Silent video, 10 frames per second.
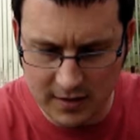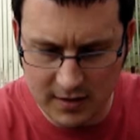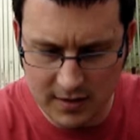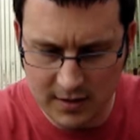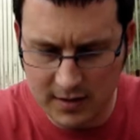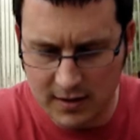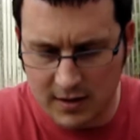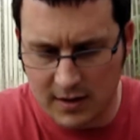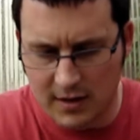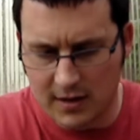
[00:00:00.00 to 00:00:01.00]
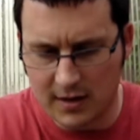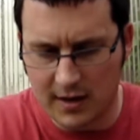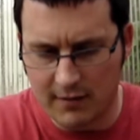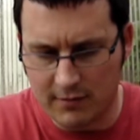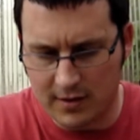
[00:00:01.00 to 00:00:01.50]
to
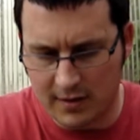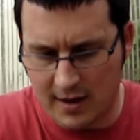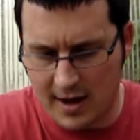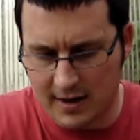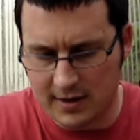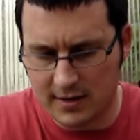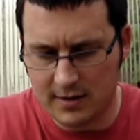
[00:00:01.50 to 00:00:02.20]
Get rid of that.